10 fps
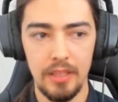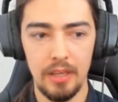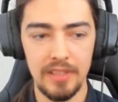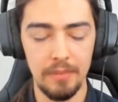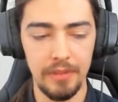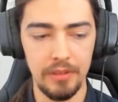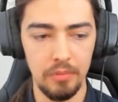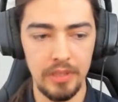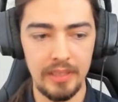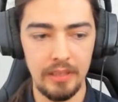mean, something
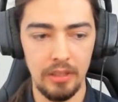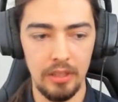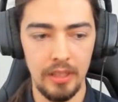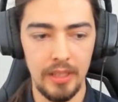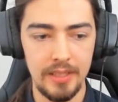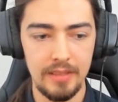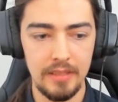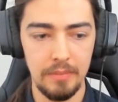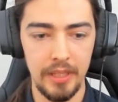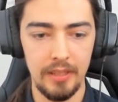that we did a lot last
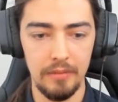split.